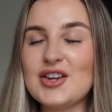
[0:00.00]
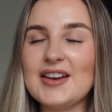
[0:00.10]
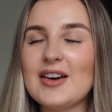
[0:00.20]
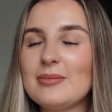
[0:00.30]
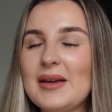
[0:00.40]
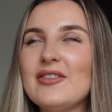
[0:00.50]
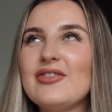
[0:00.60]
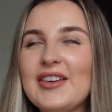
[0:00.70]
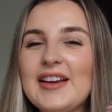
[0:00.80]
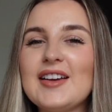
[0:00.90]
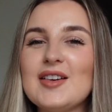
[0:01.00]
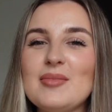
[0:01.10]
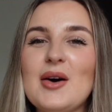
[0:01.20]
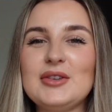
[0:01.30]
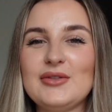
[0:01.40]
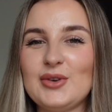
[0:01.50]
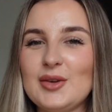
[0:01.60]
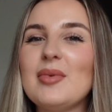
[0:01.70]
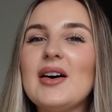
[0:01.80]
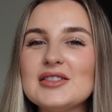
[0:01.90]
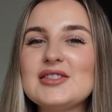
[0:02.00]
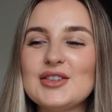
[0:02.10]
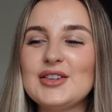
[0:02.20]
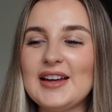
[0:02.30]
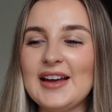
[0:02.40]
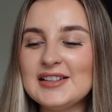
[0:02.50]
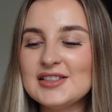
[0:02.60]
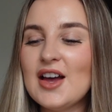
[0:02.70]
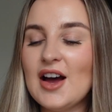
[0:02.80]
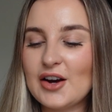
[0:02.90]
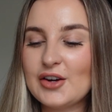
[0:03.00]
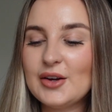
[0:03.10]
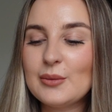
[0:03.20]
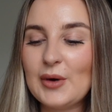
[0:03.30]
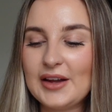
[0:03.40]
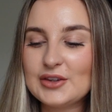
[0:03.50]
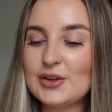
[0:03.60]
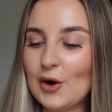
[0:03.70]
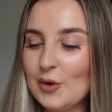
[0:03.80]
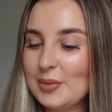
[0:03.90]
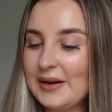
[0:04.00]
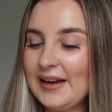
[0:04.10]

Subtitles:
And I've been thinking about it for the past 2 days. I couldn't wait to open